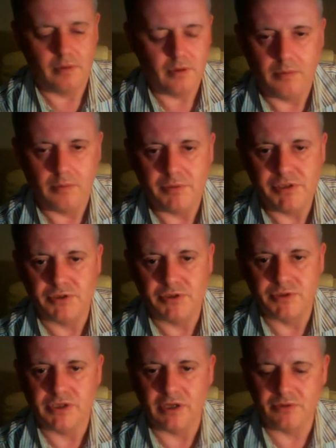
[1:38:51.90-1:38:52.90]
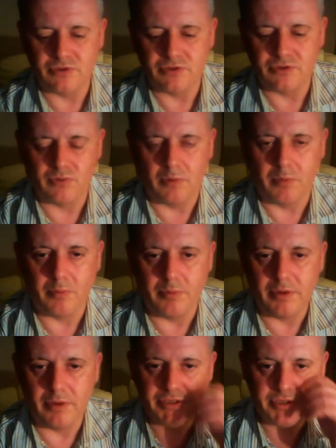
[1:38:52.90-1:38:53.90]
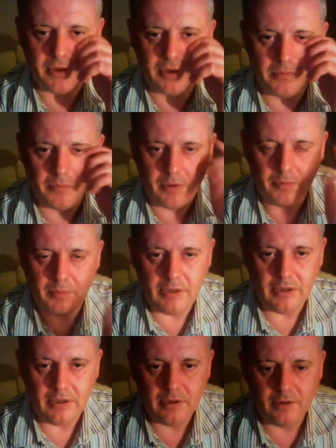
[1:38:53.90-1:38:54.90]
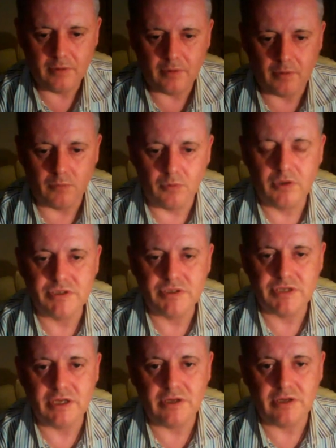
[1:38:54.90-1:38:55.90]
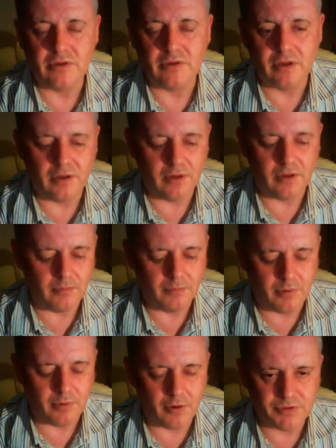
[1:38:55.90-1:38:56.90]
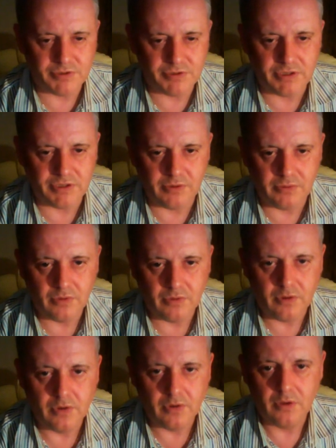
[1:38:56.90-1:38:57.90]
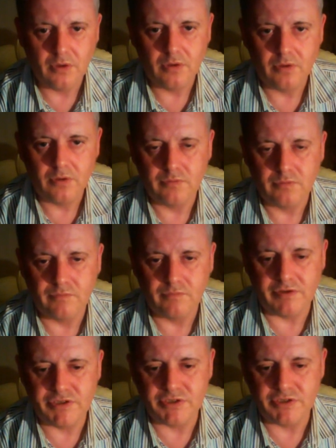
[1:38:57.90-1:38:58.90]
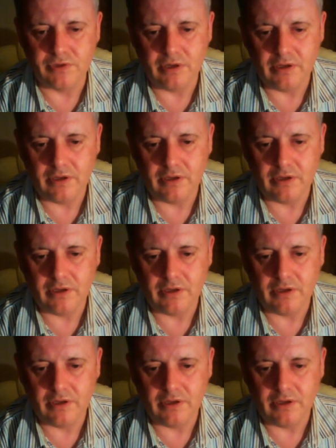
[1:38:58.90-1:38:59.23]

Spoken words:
Be sure to go to robertbridge.mobi and we'll continue part 2 very shortly.